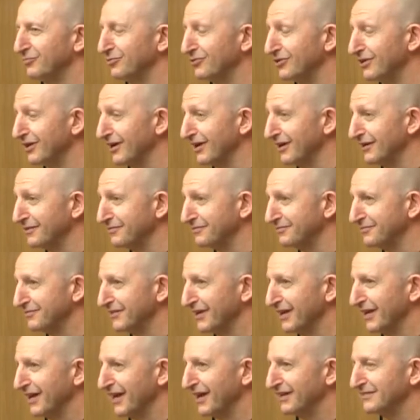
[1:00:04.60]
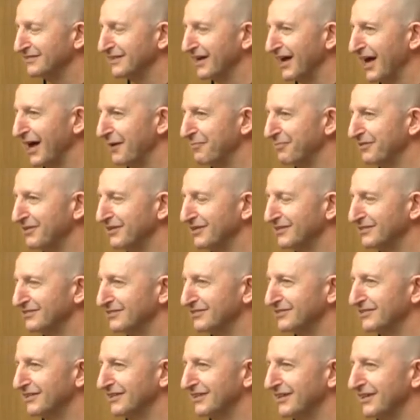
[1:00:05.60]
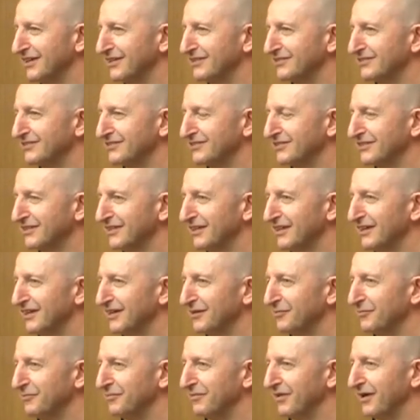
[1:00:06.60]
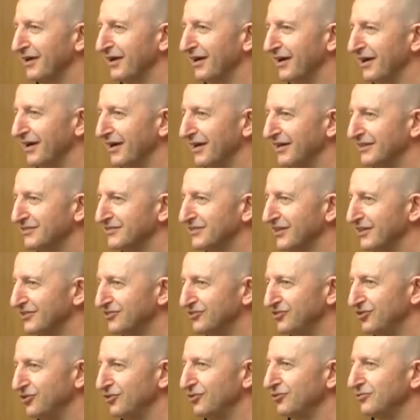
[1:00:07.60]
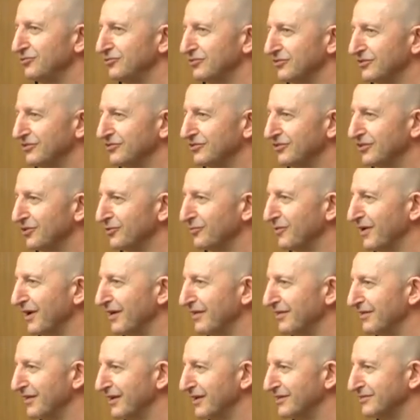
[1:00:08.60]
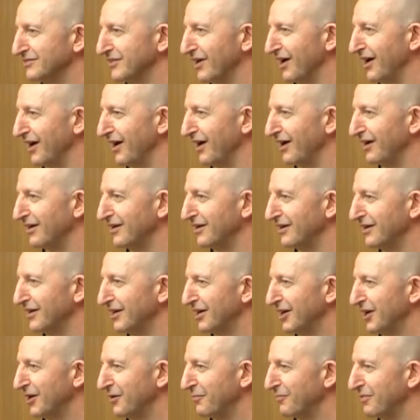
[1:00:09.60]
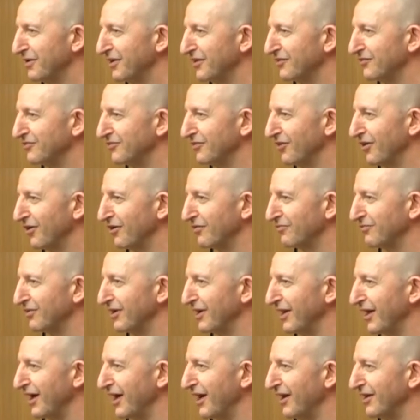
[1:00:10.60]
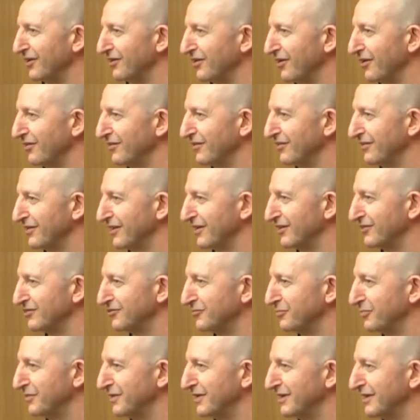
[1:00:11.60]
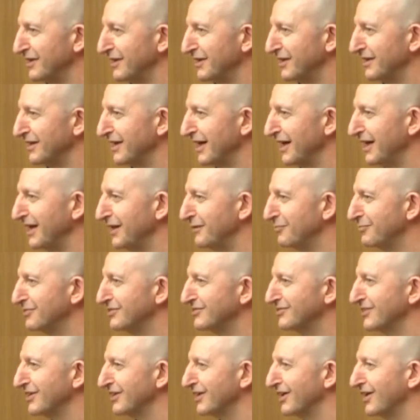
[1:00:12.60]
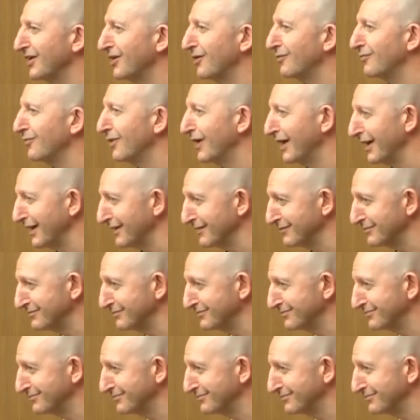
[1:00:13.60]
the Buddha is a happiness that is, uh, is attuned to the way things are, but it's not reliant on things being in any particular way.